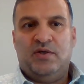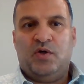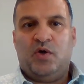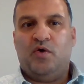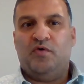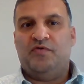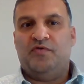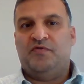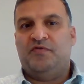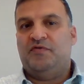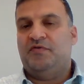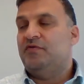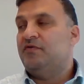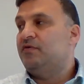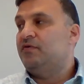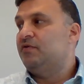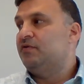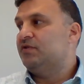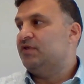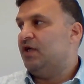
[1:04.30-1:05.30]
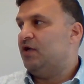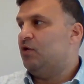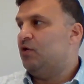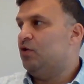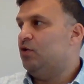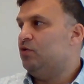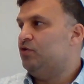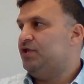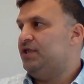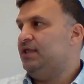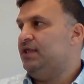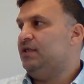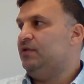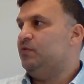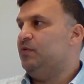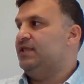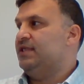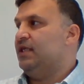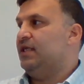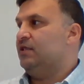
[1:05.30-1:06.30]
of technology,
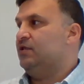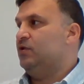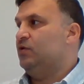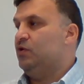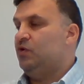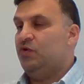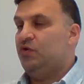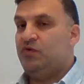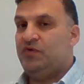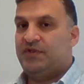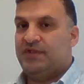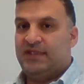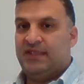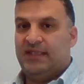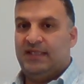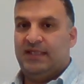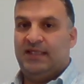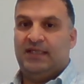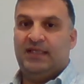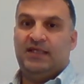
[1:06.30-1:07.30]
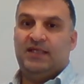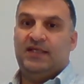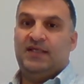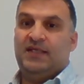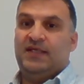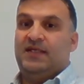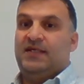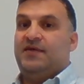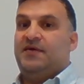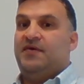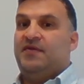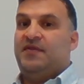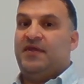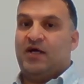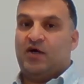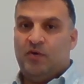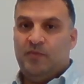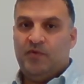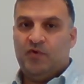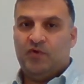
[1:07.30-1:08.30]
we started to use the
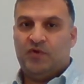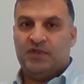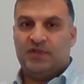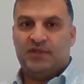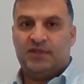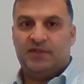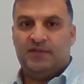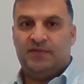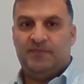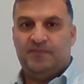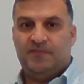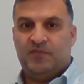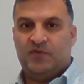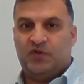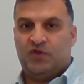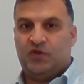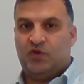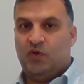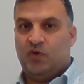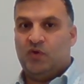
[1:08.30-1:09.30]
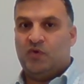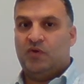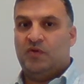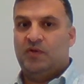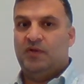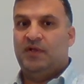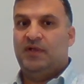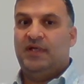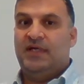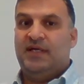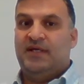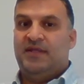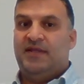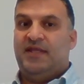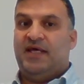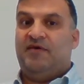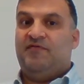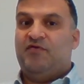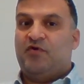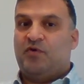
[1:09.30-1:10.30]
computers, so
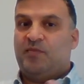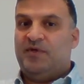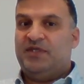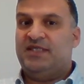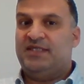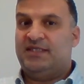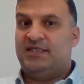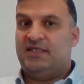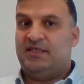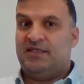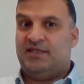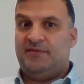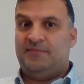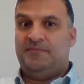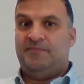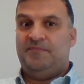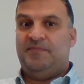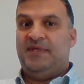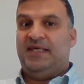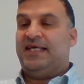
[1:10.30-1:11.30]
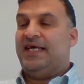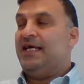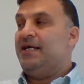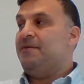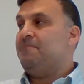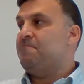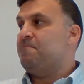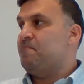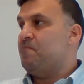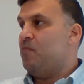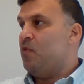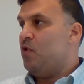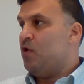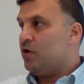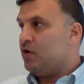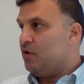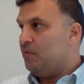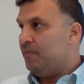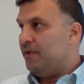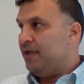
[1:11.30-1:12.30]
the information system became more
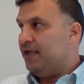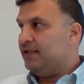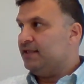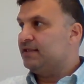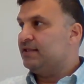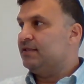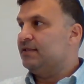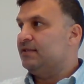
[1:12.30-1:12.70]
complex.